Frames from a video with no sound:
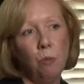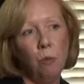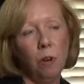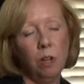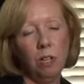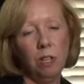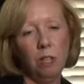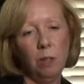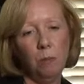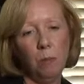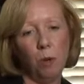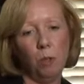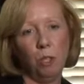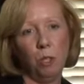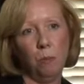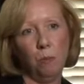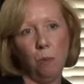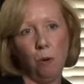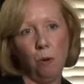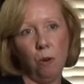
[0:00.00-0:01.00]
One of the
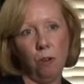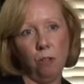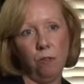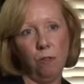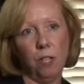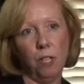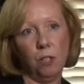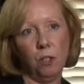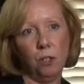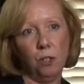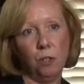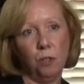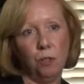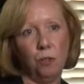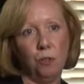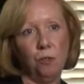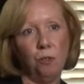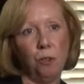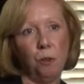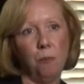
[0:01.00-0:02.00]
most important
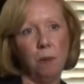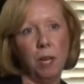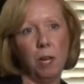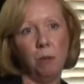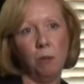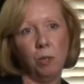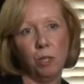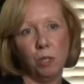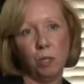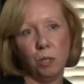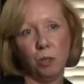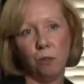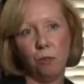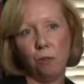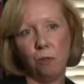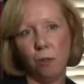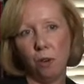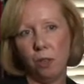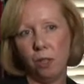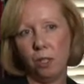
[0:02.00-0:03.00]
features for me was
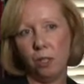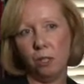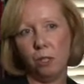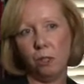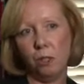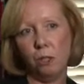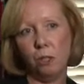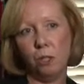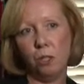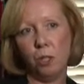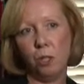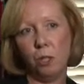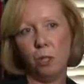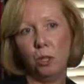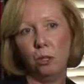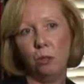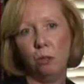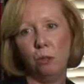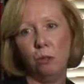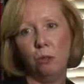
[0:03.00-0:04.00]
for the
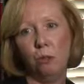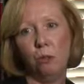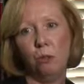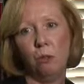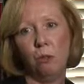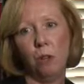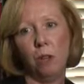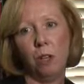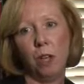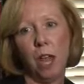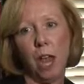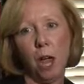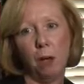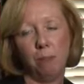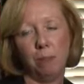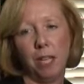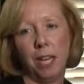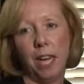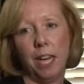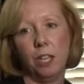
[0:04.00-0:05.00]
2
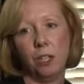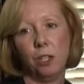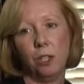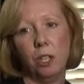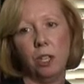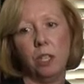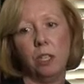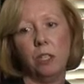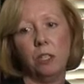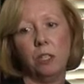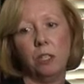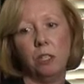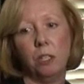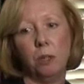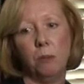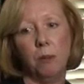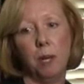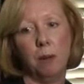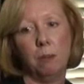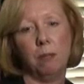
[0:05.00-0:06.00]
applications
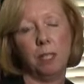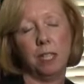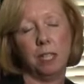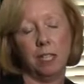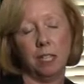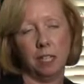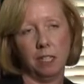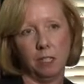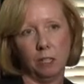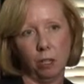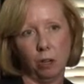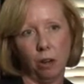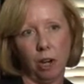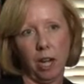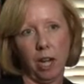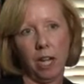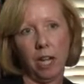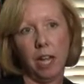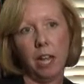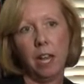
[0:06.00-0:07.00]
to be able to
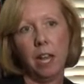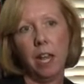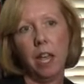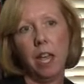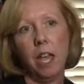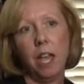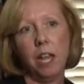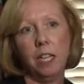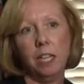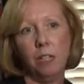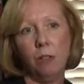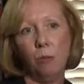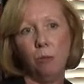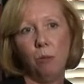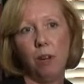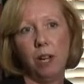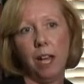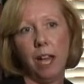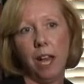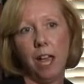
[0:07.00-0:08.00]
integrate. I
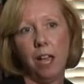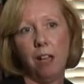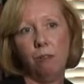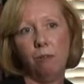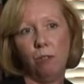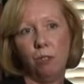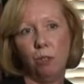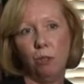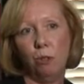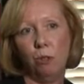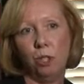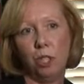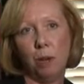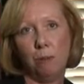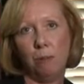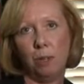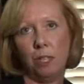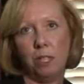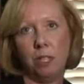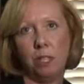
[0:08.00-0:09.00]
didn't want to have 2
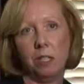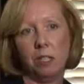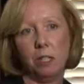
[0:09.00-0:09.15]
separate